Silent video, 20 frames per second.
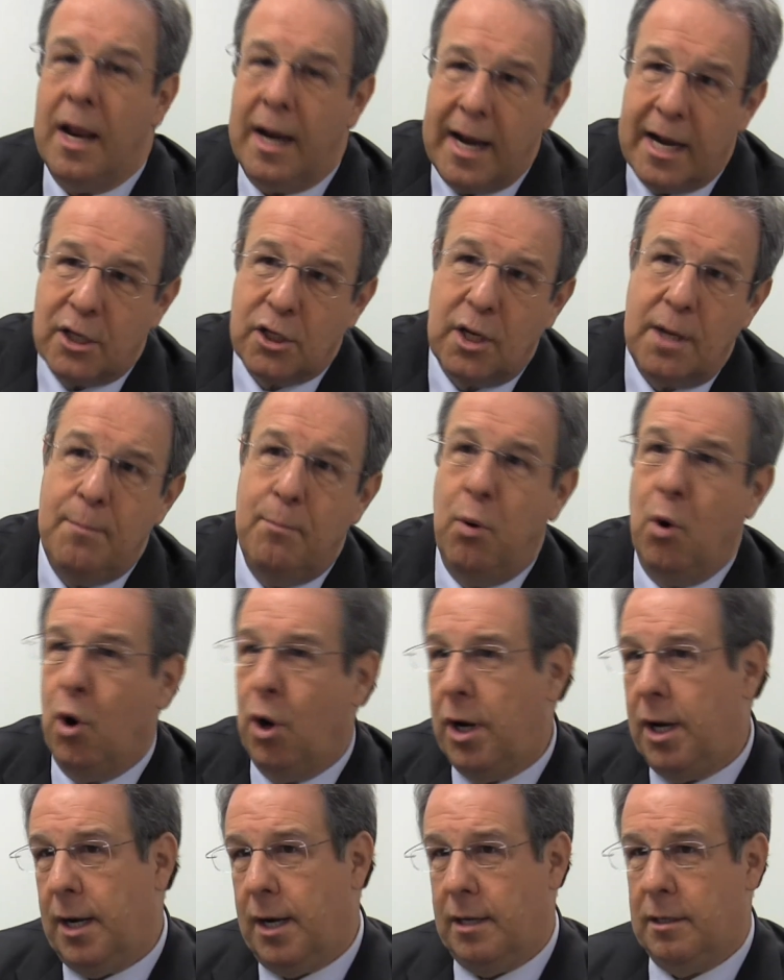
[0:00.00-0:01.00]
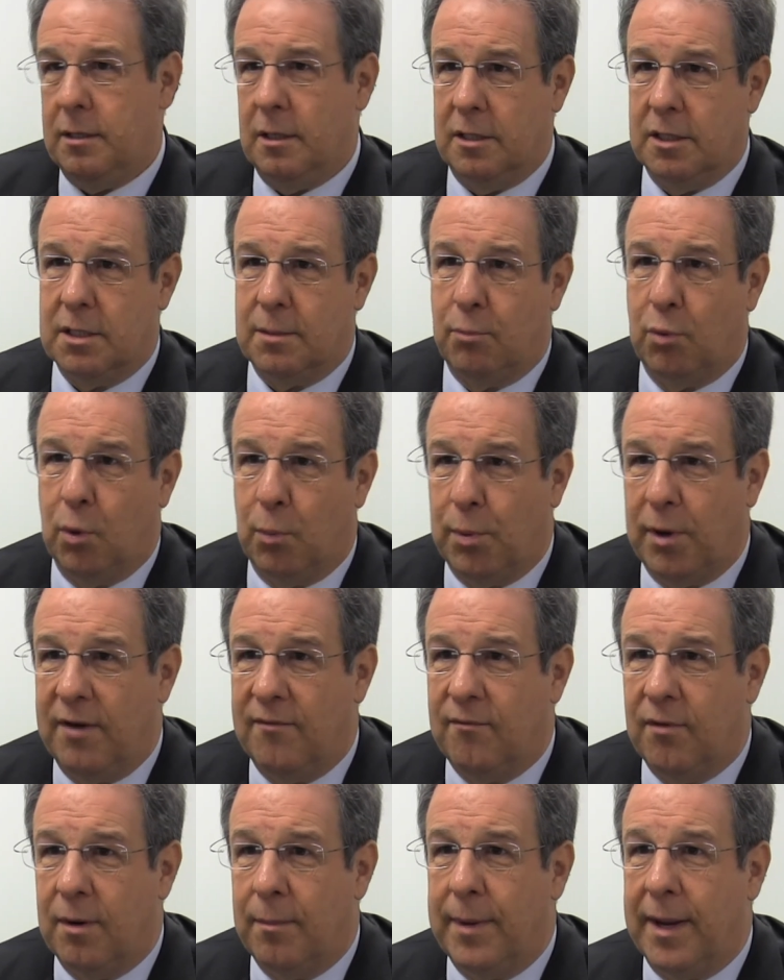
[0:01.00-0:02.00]
and actually put it into this
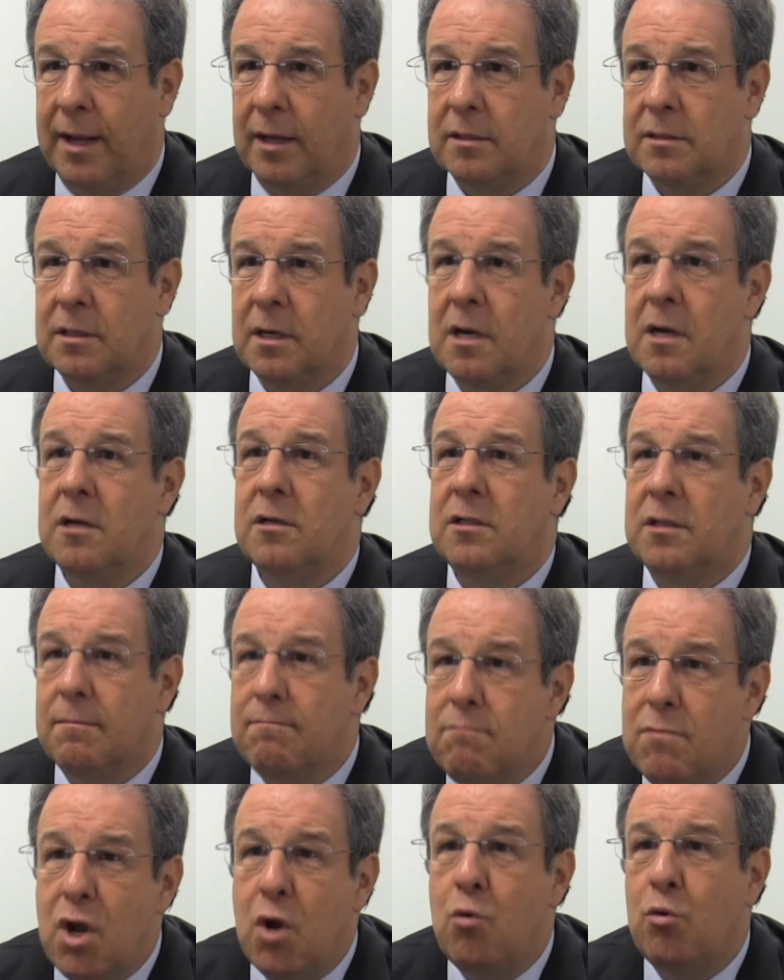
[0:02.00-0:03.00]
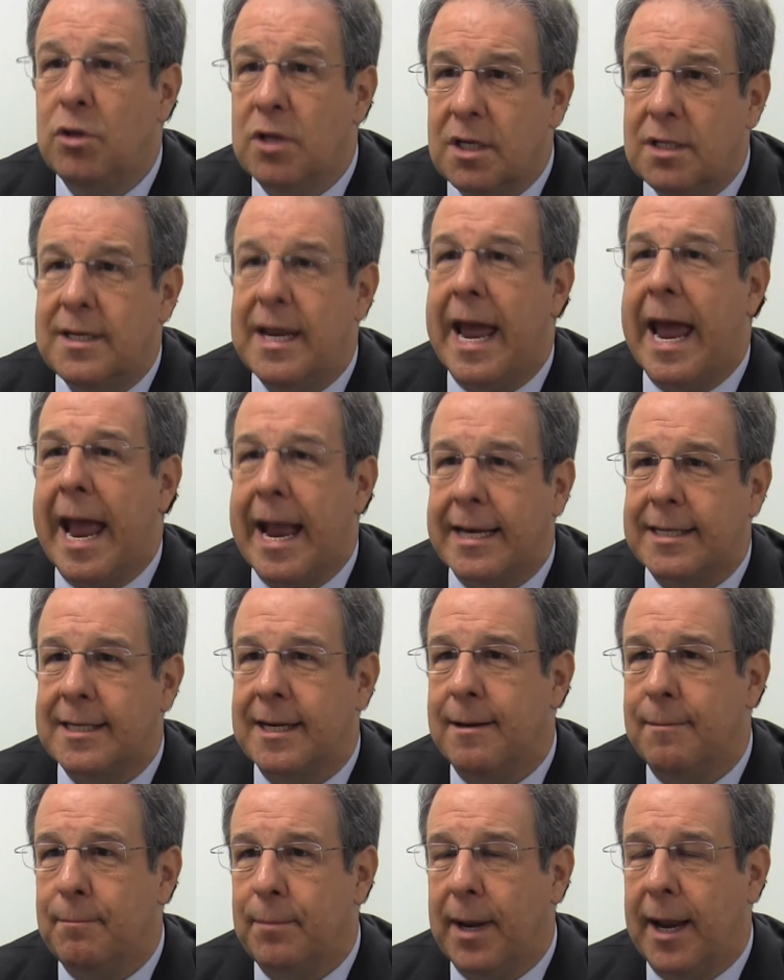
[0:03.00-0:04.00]
appropriated fund balance to mute the tax
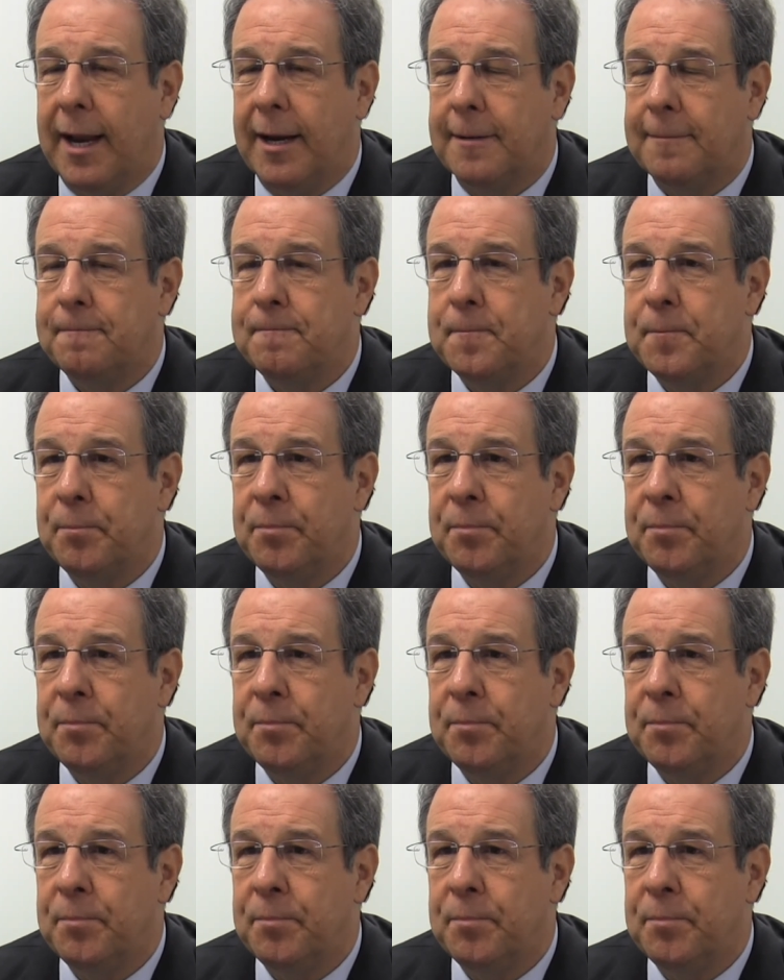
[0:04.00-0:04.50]
impact.